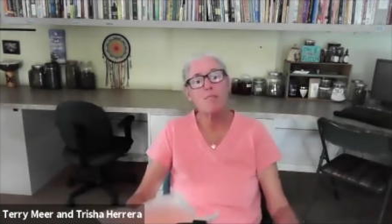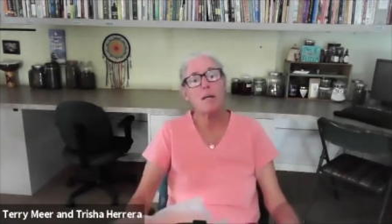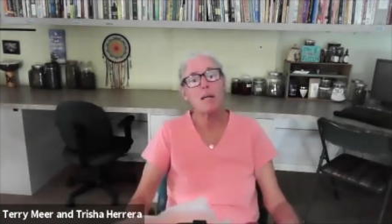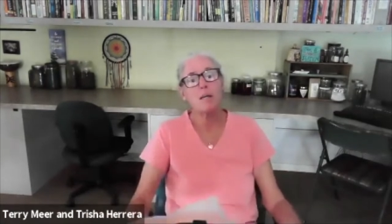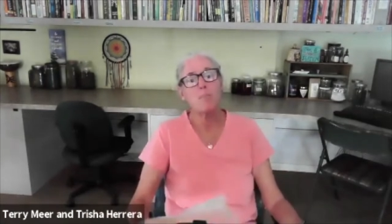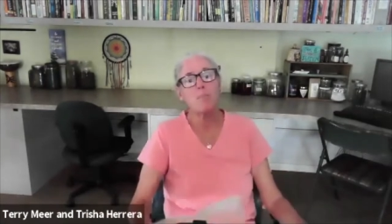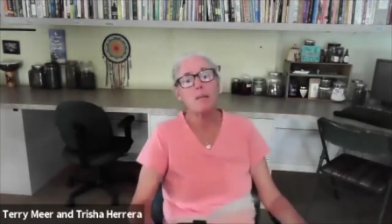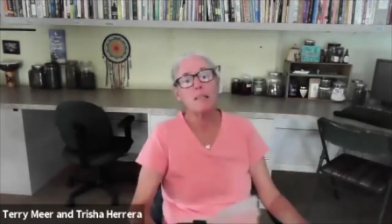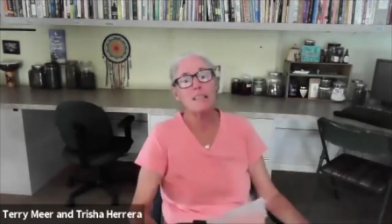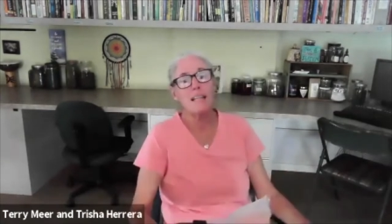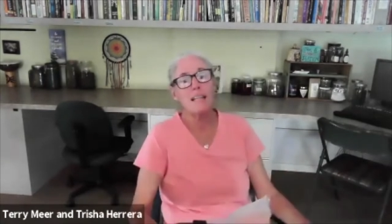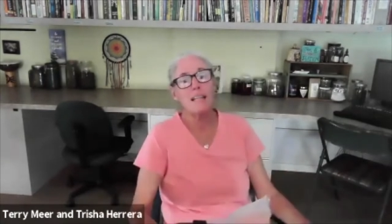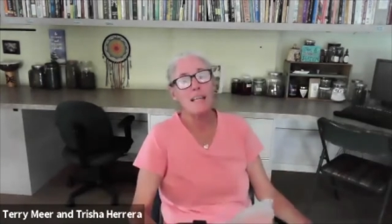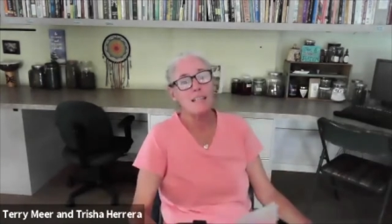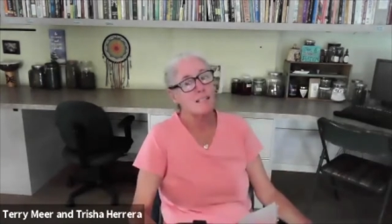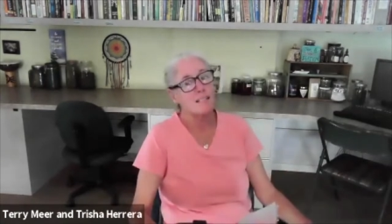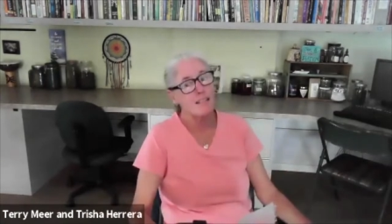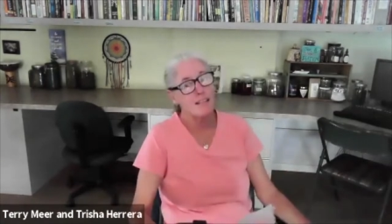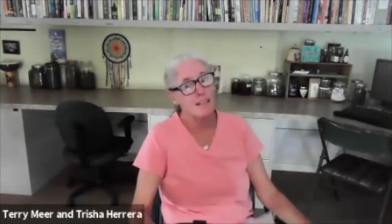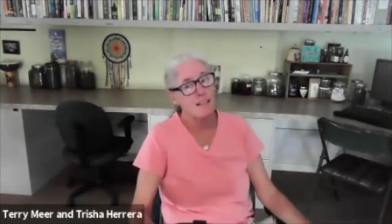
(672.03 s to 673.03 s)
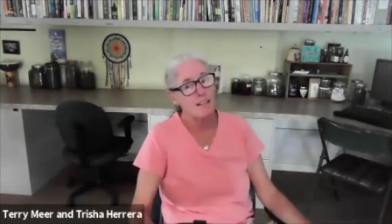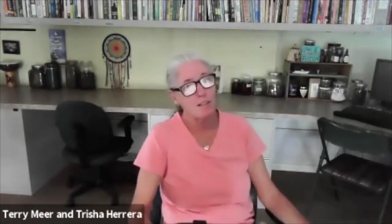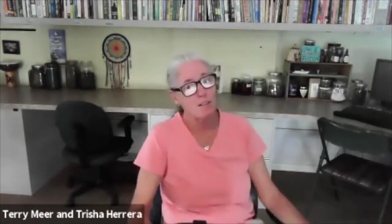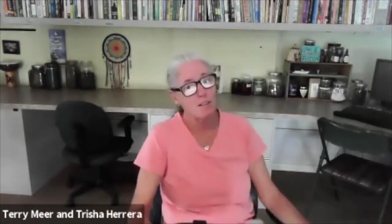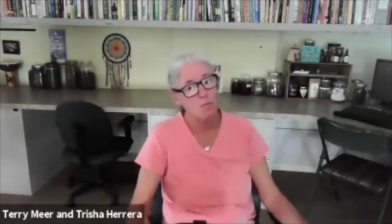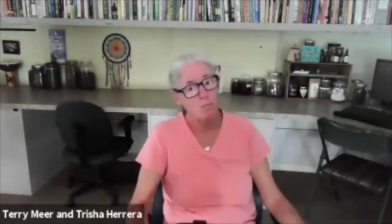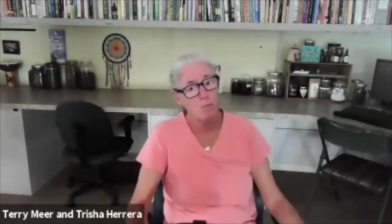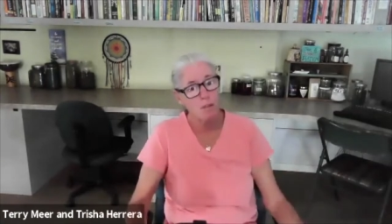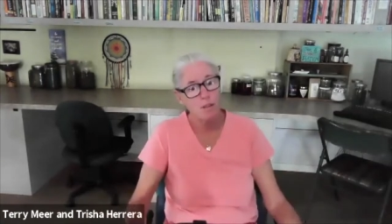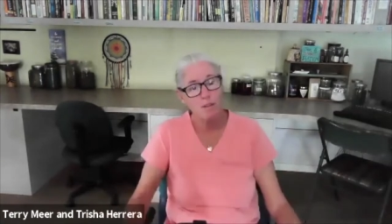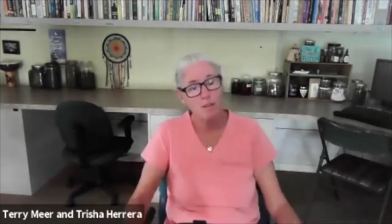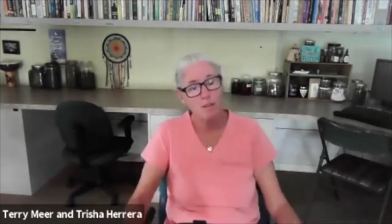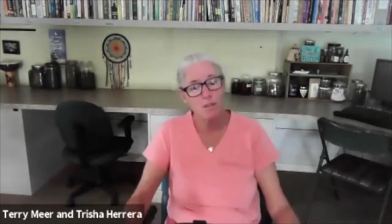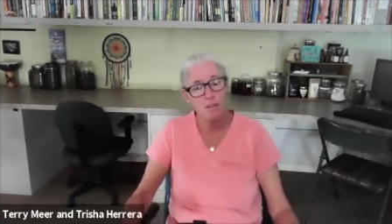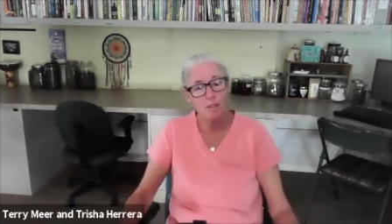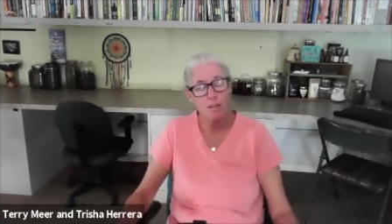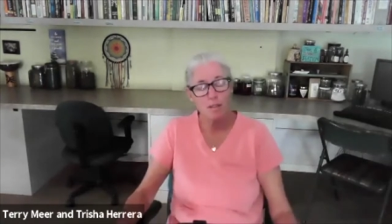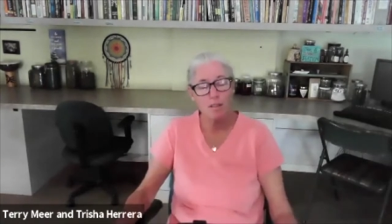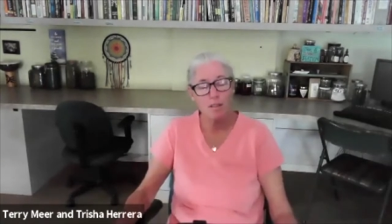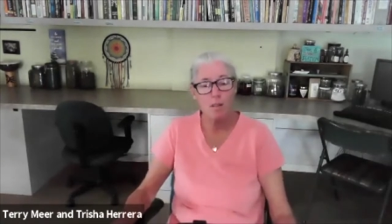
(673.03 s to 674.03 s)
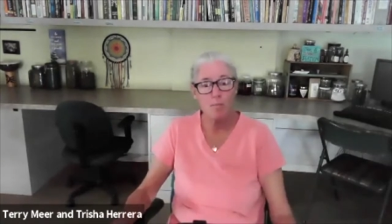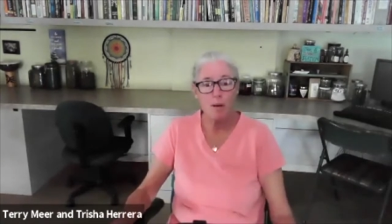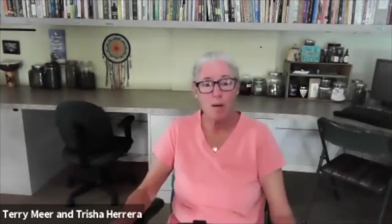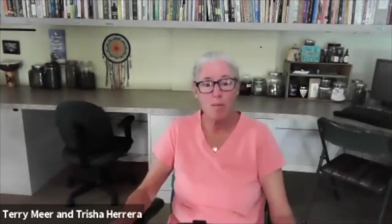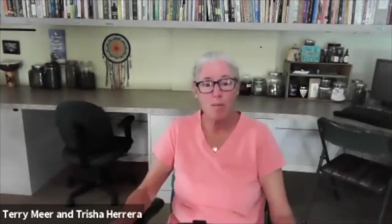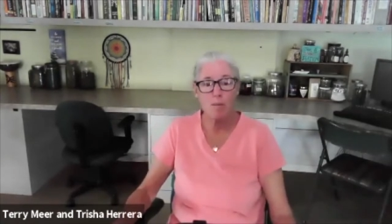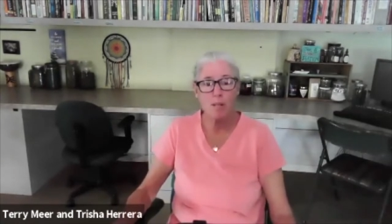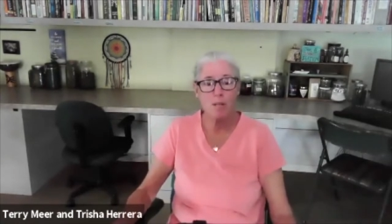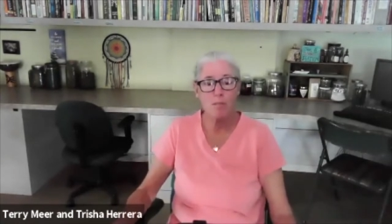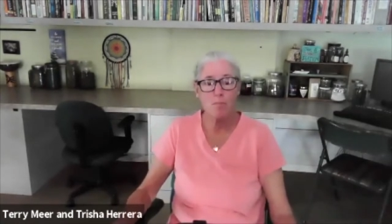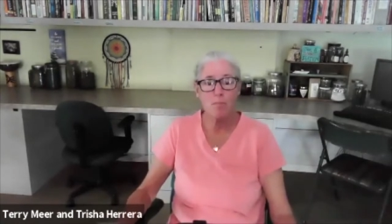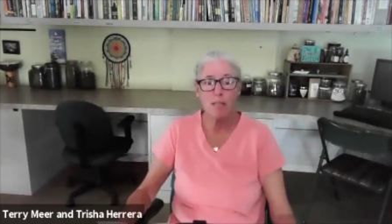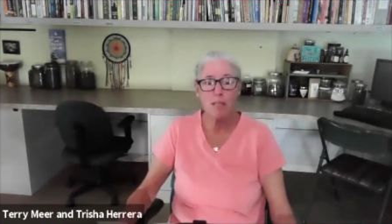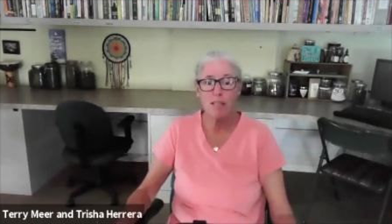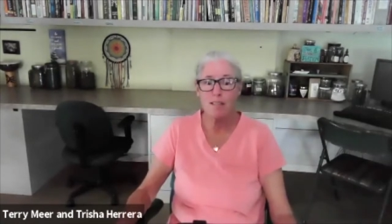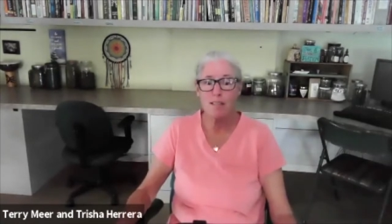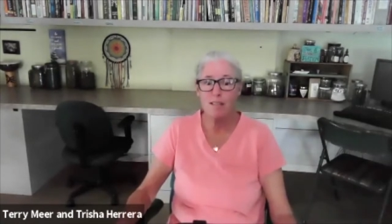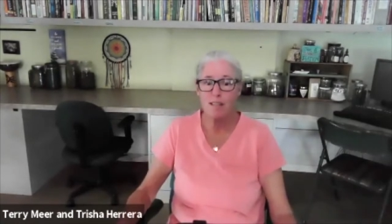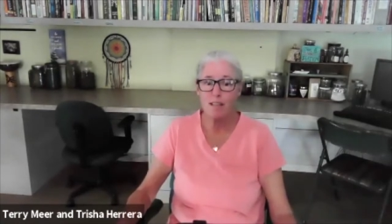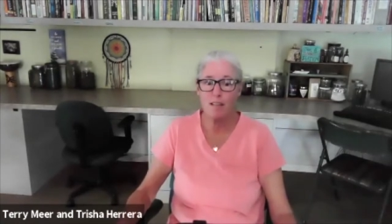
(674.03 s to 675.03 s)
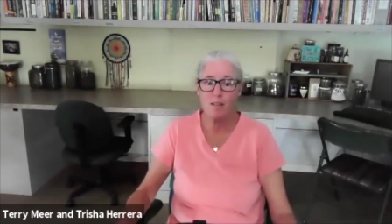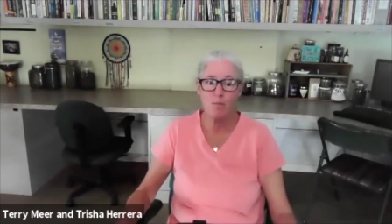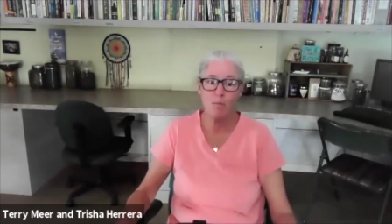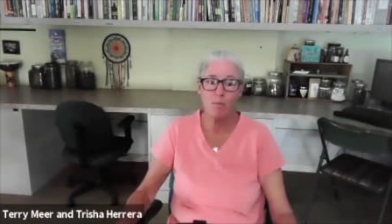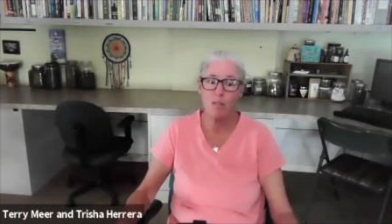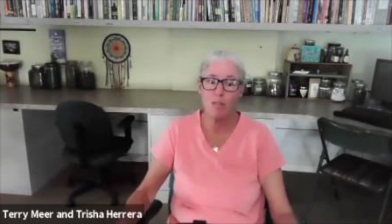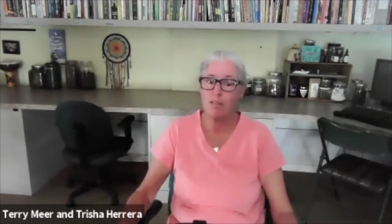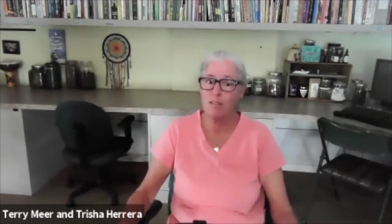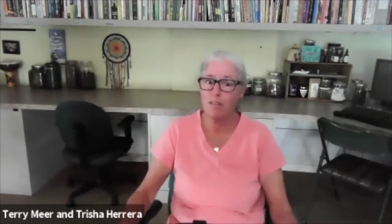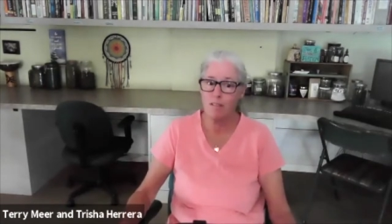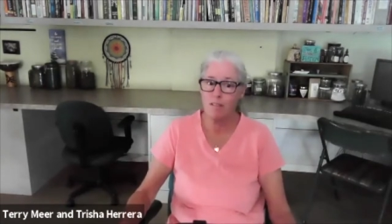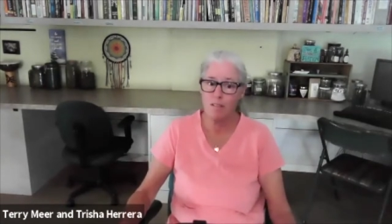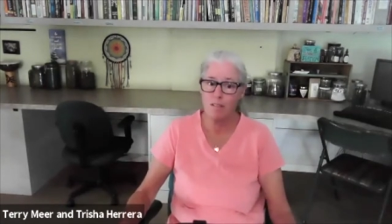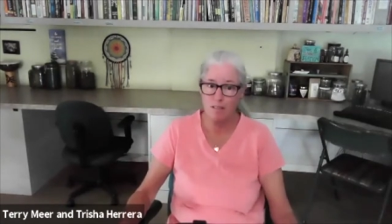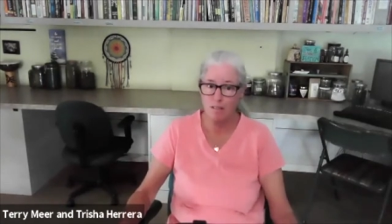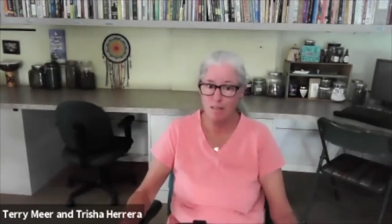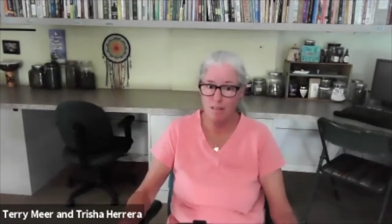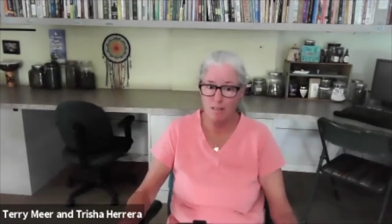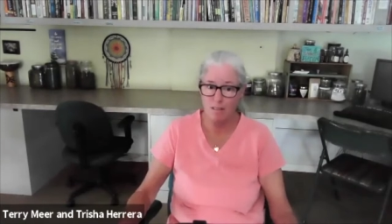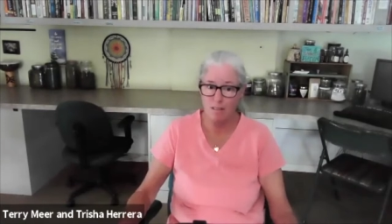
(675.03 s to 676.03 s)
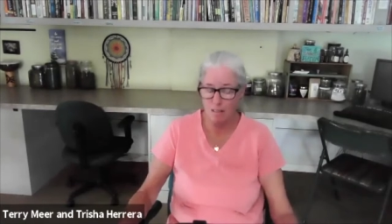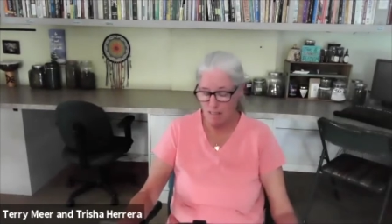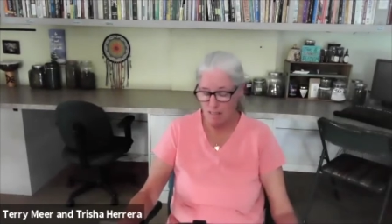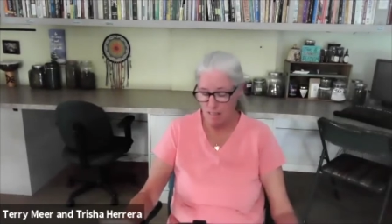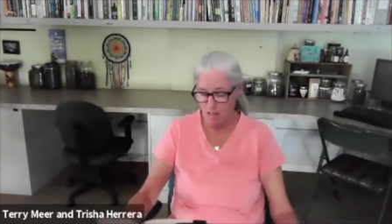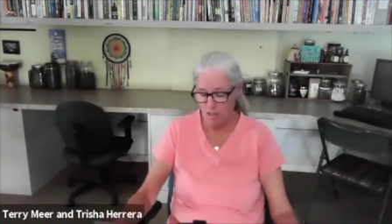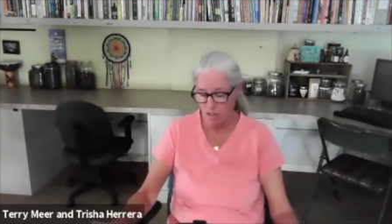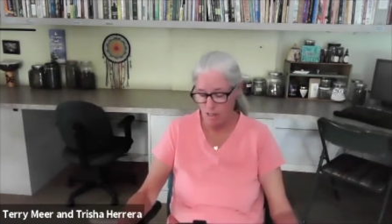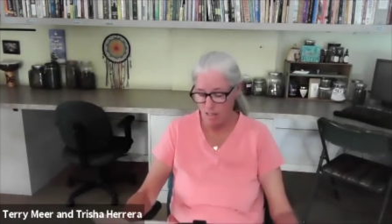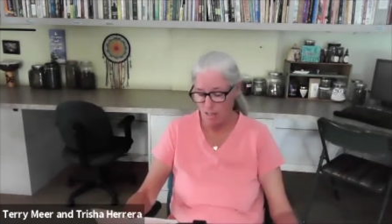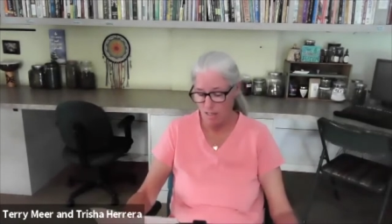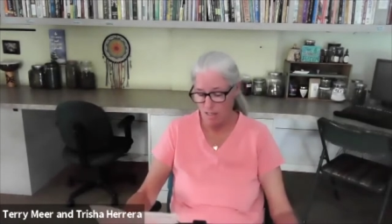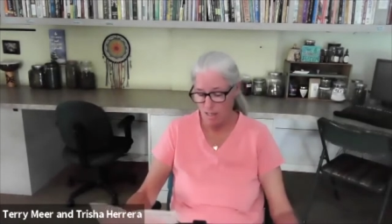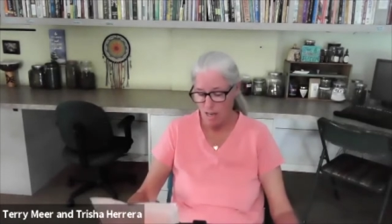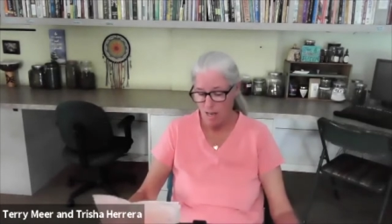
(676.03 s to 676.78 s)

I've made polenta with the pumpkin mixed in, which is delicious.